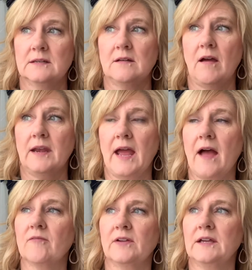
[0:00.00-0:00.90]
not
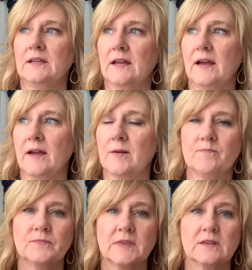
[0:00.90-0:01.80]
having um,
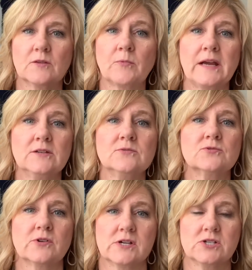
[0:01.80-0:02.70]
the right
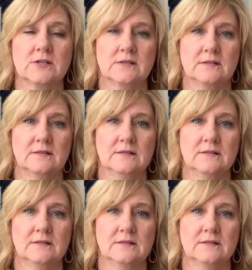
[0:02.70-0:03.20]
nutrition.